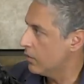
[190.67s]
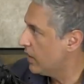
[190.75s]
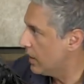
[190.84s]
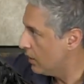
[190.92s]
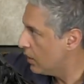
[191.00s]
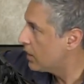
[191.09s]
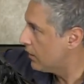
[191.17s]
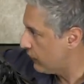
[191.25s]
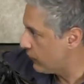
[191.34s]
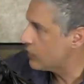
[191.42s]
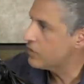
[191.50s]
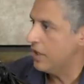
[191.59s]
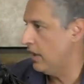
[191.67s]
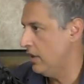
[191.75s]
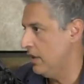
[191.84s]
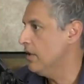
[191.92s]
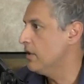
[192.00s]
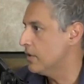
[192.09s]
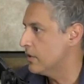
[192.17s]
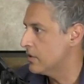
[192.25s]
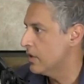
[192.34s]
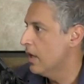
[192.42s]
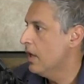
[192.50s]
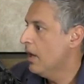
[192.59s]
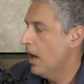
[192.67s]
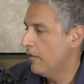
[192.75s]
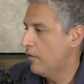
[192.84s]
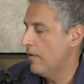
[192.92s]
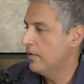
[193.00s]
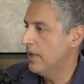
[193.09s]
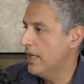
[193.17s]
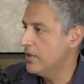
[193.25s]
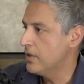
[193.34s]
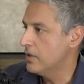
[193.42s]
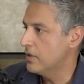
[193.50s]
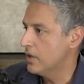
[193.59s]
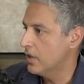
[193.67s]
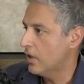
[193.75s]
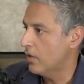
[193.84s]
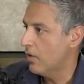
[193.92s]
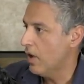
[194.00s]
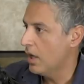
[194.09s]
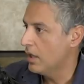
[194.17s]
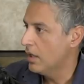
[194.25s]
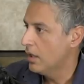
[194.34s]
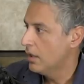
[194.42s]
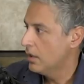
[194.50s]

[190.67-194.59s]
So we can look at the first 10 years of revelations in the Quran.